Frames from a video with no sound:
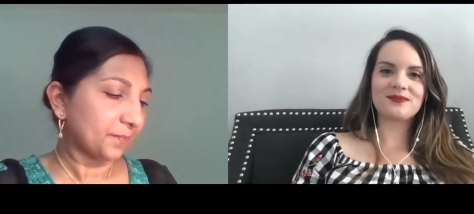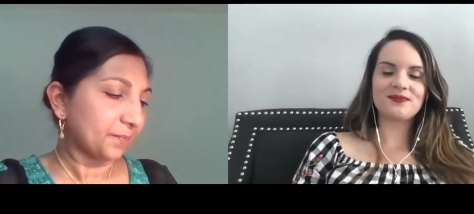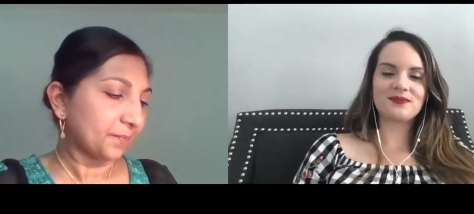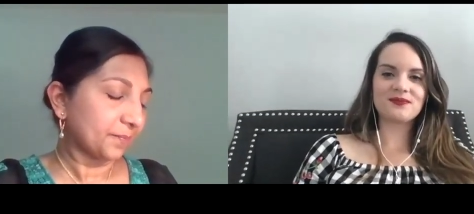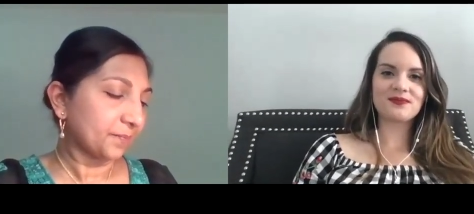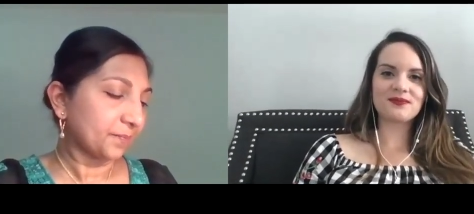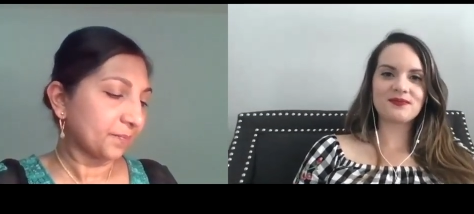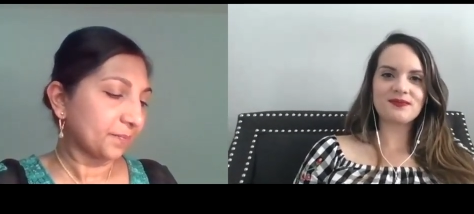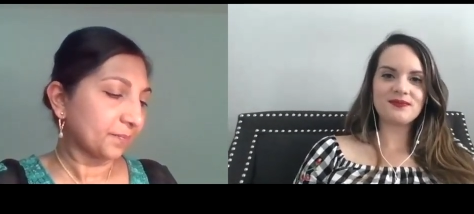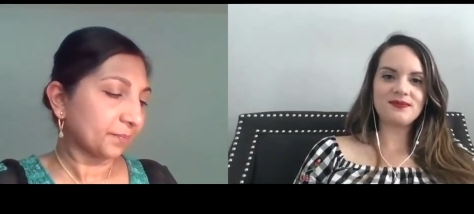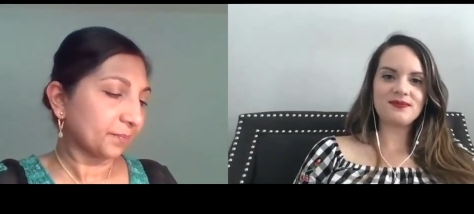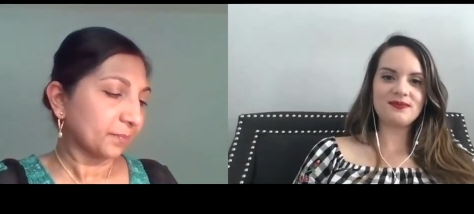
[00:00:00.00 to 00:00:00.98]

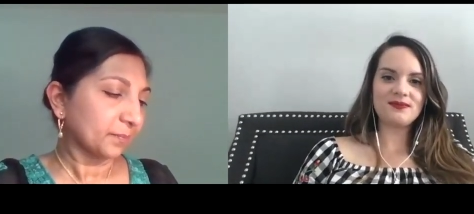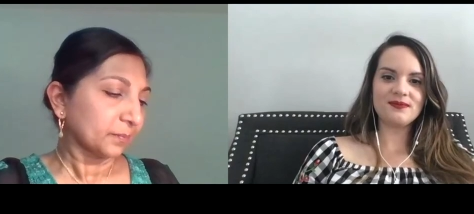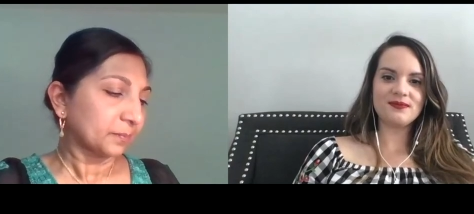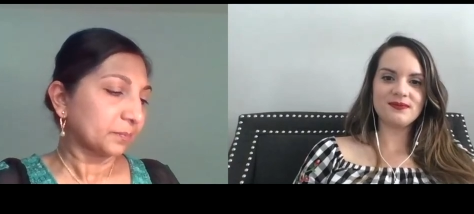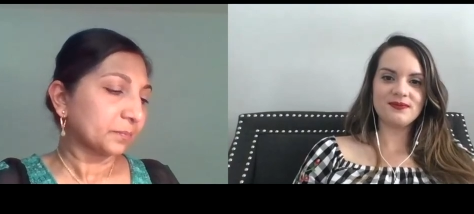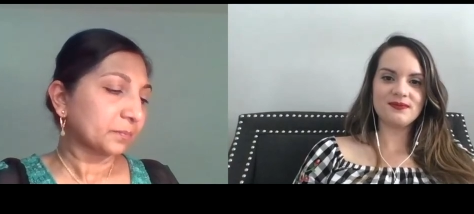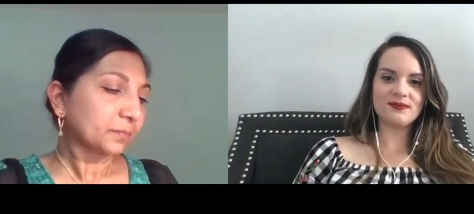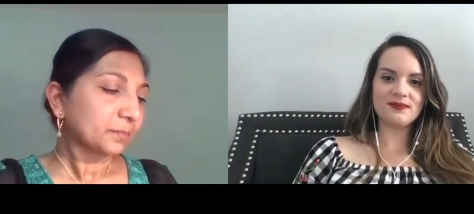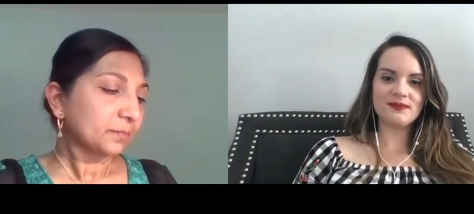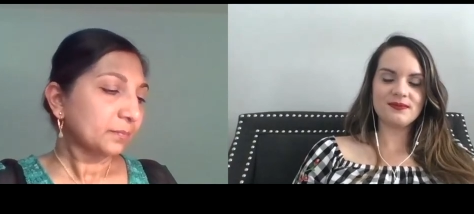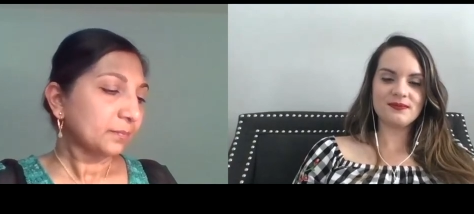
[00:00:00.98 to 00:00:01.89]
[no speech]